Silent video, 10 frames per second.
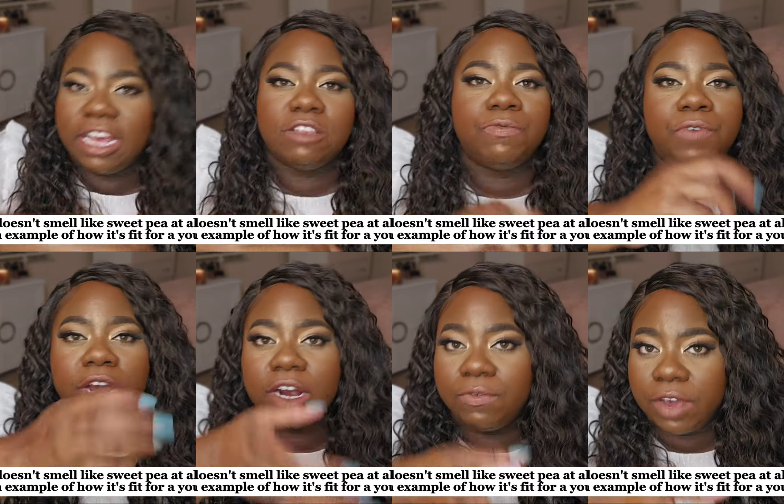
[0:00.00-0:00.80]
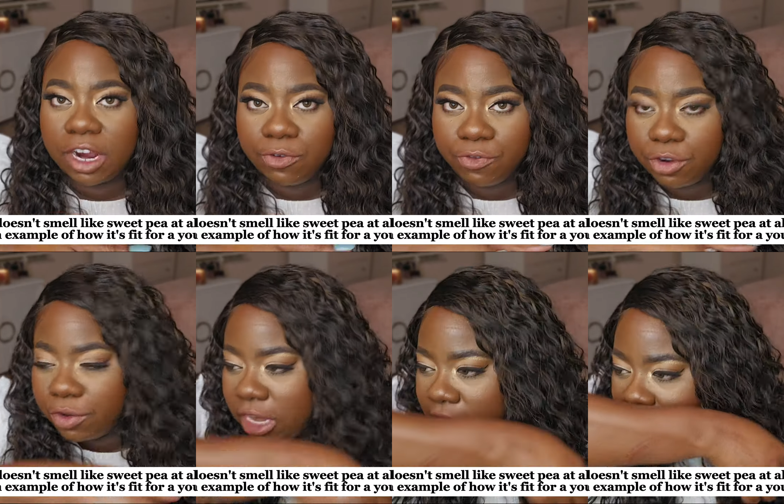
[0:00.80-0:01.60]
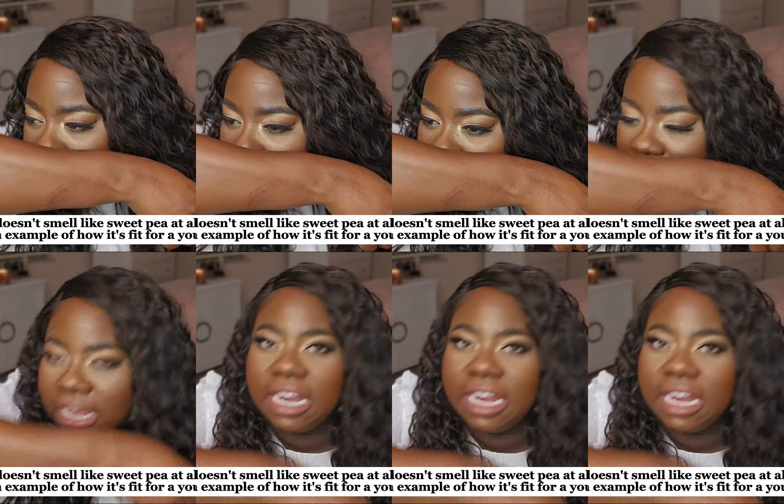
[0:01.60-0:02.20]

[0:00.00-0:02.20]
it's very, very fruity. It